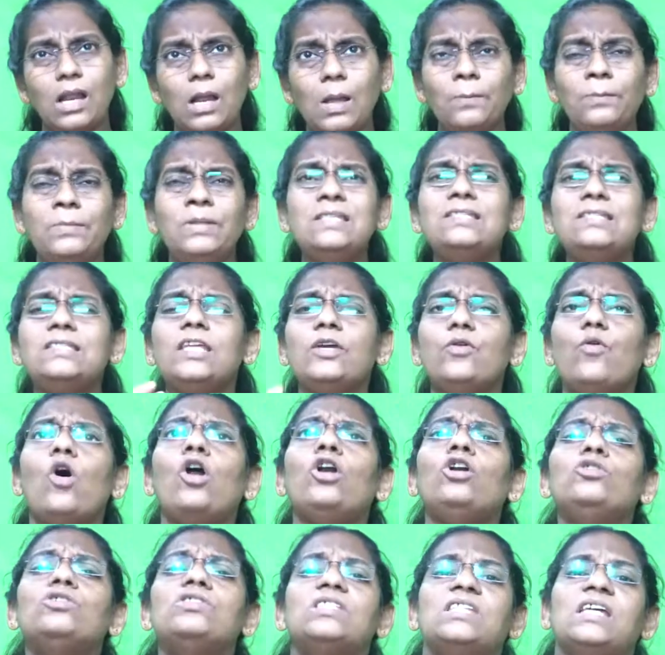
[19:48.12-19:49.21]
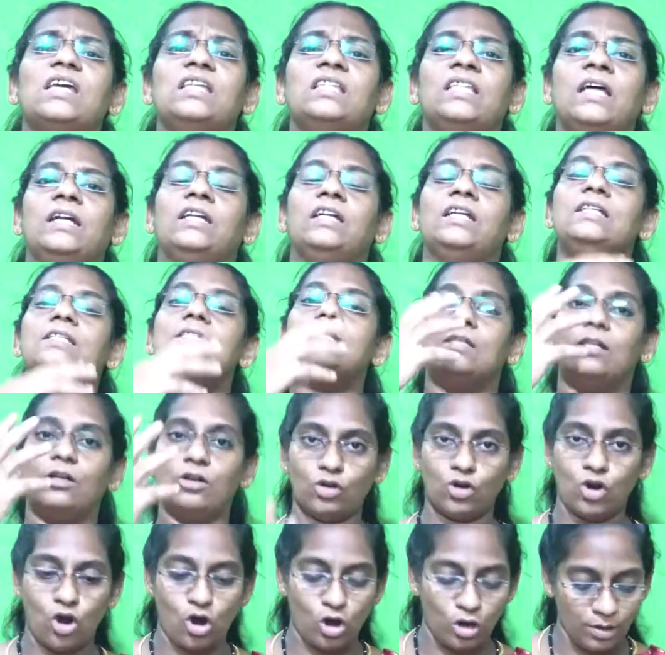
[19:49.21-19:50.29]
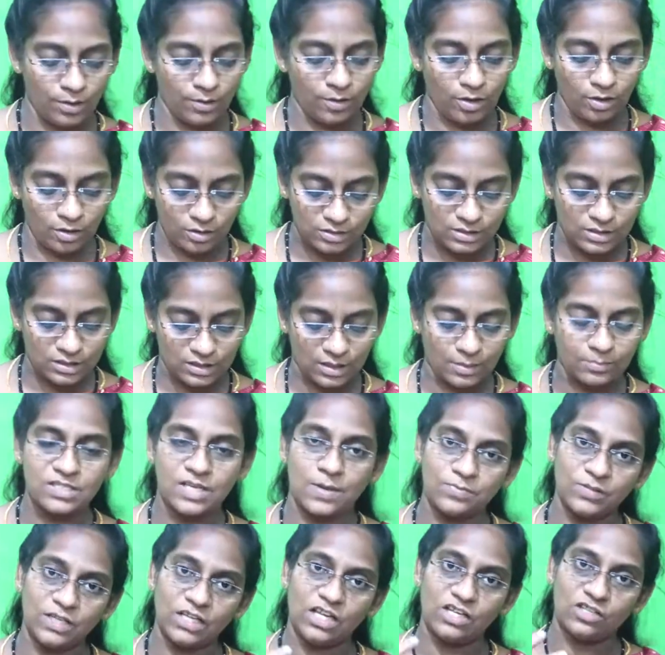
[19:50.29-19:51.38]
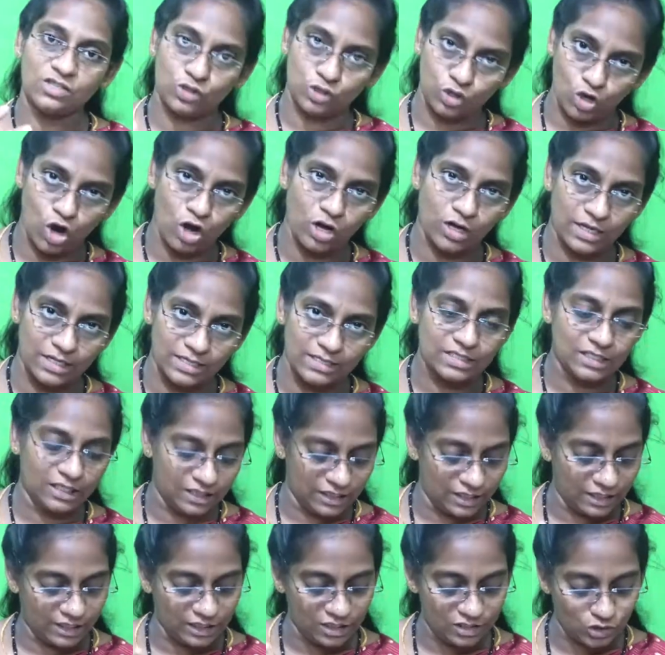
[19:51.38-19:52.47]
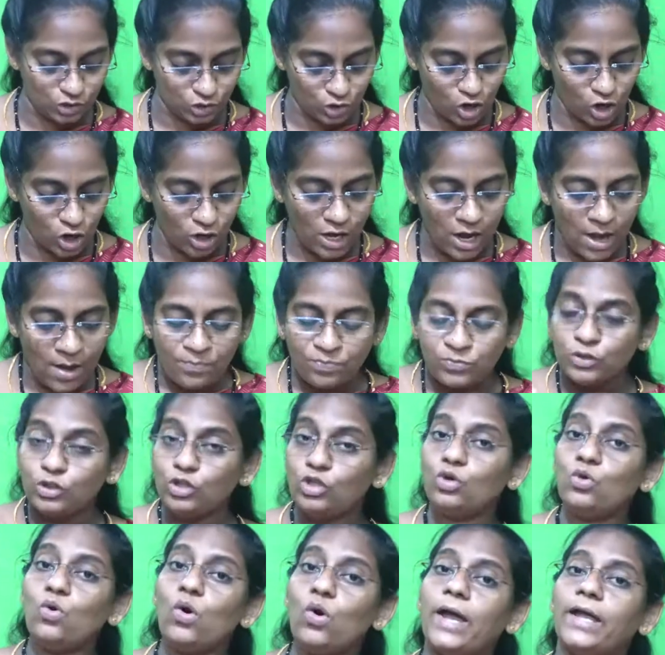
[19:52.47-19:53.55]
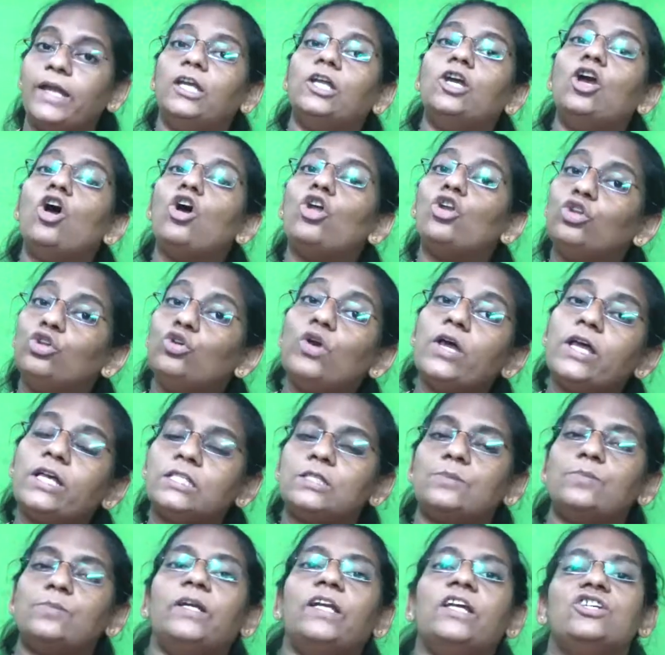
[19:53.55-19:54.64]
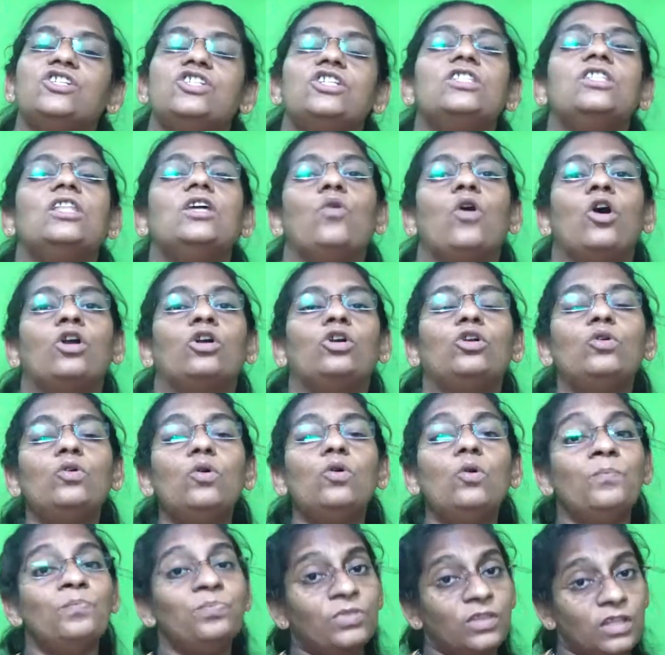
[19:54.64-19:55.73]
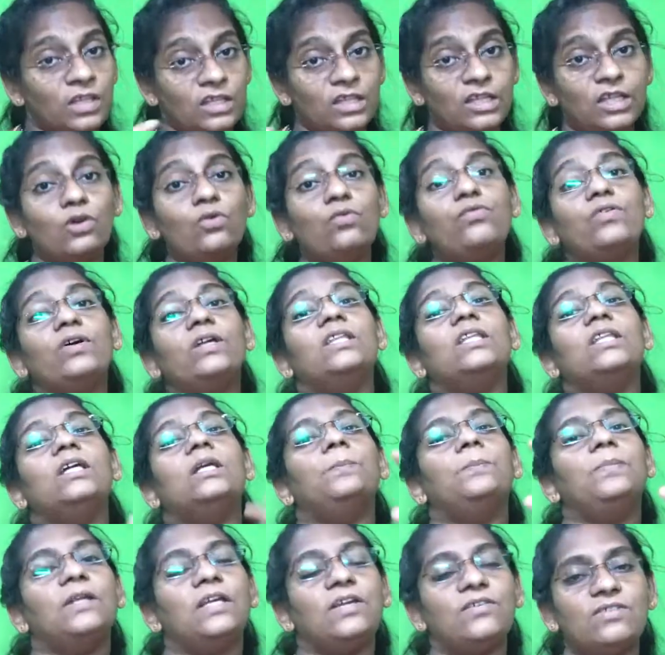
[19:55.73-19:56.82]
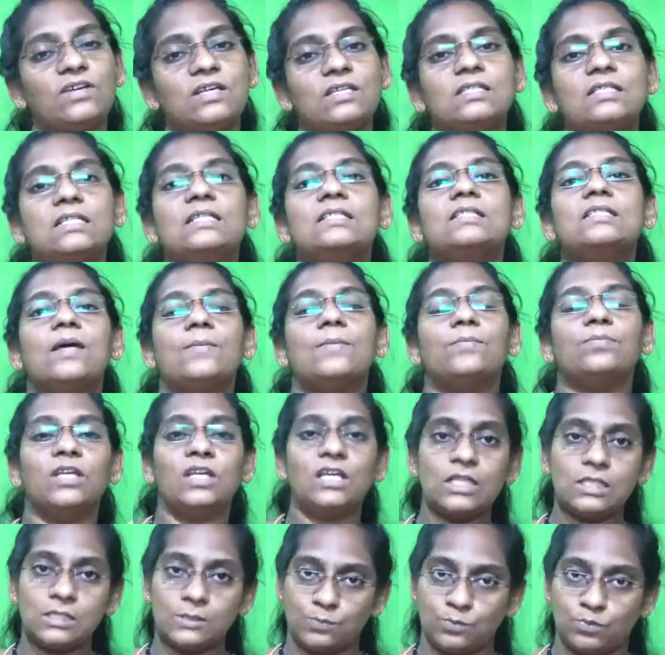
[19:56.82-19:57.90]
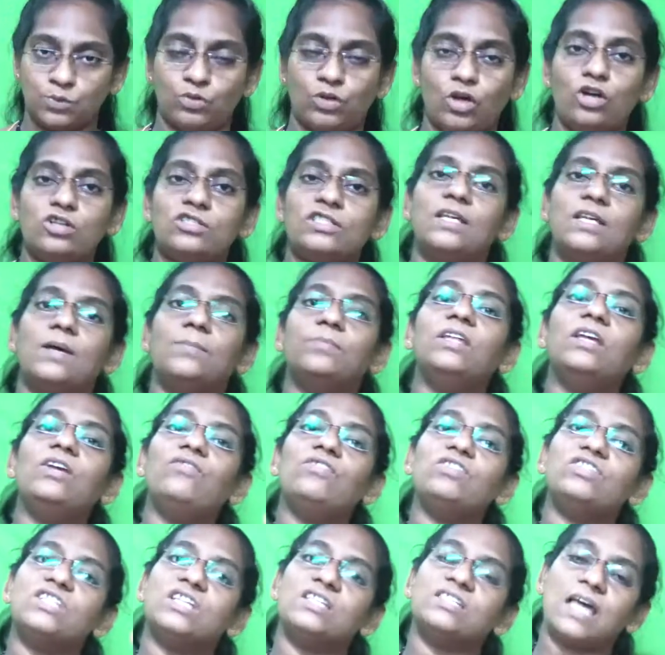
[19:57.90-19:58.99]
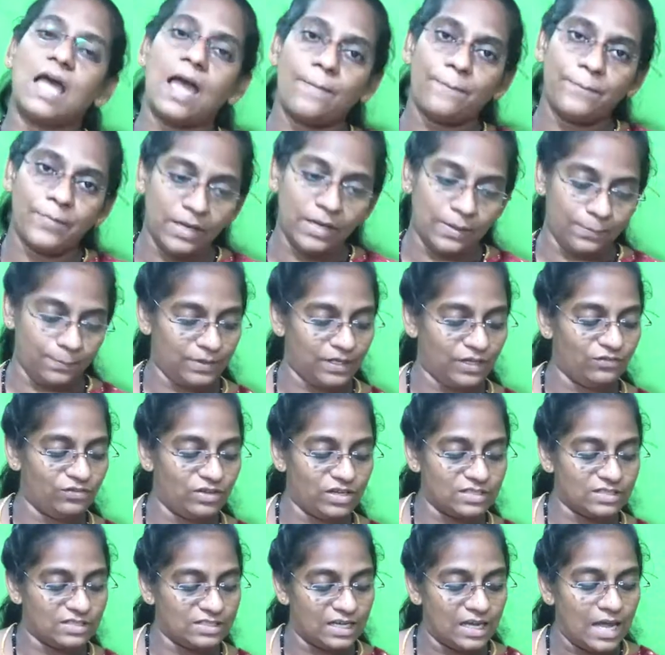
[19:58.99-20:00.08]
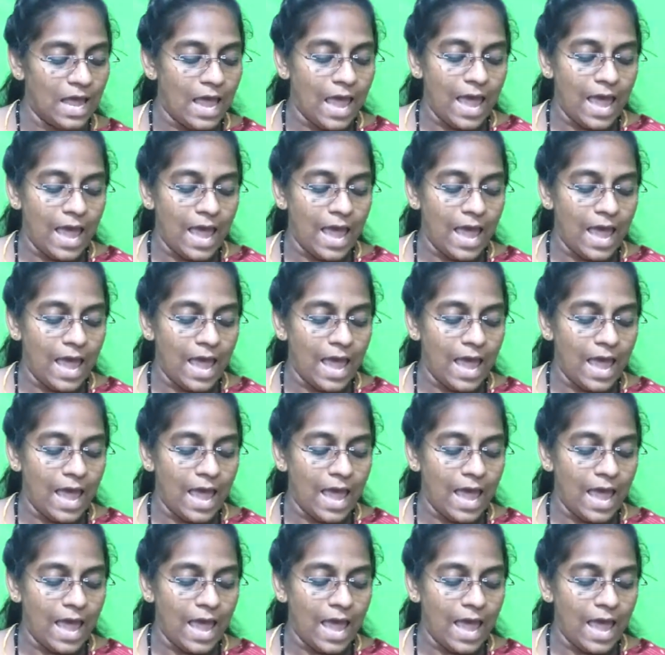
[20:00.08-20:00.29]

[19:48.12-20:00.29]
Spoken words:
Means they want to say that is wrong, something is wrong, instead that is wrong, new idea or new explanation they want to give for that previously something is proved or something which has happened previously.